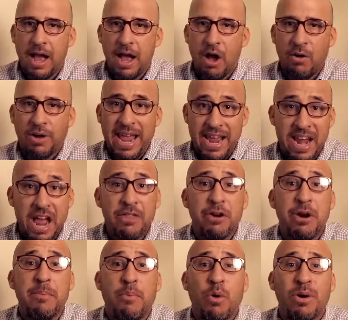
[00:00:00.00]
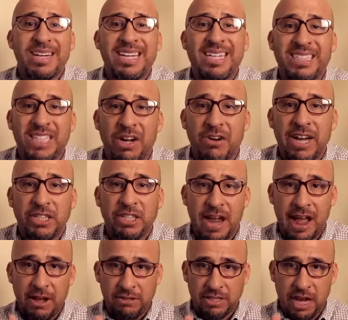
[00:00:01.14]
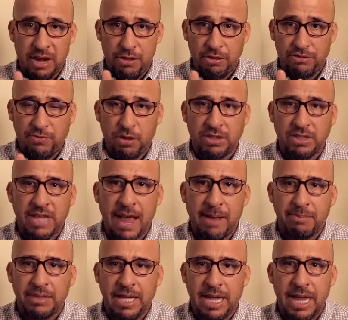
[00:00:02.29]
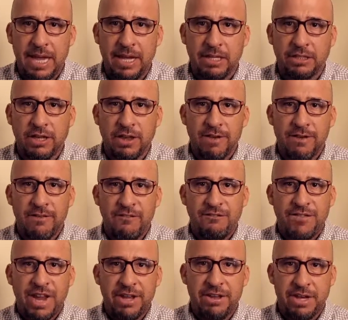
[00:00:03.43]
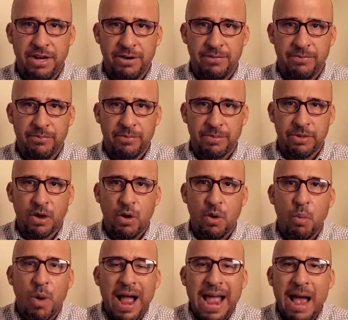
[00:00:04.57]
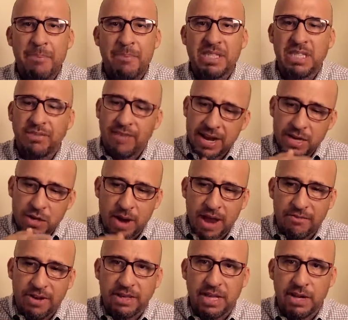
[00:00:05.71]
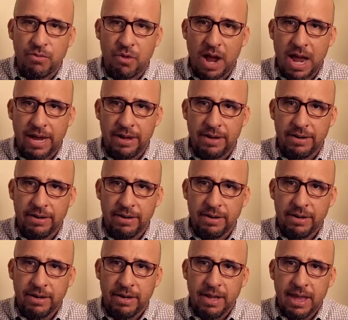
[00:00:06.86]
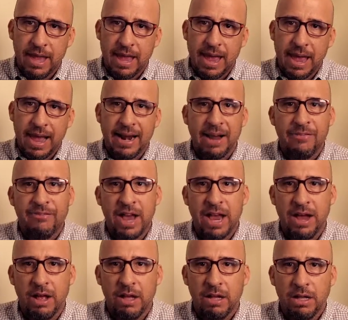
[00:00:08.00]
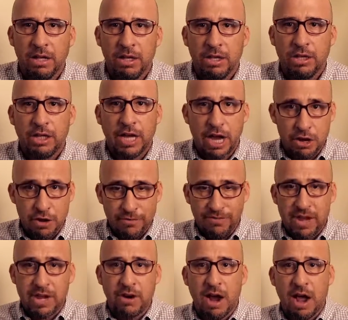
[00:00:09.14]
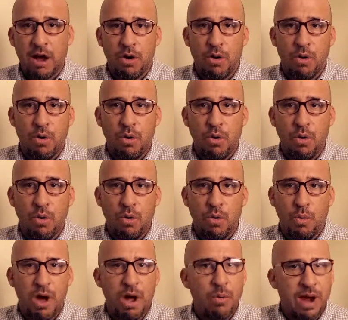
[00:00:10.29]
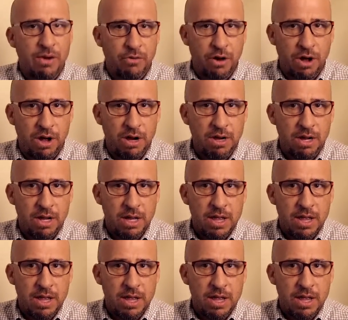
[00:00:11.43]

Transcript: Okay, another important consideration outside of those 4 steps is failure. What happens if I do everything right and I fail? Can you figure out what went wrong?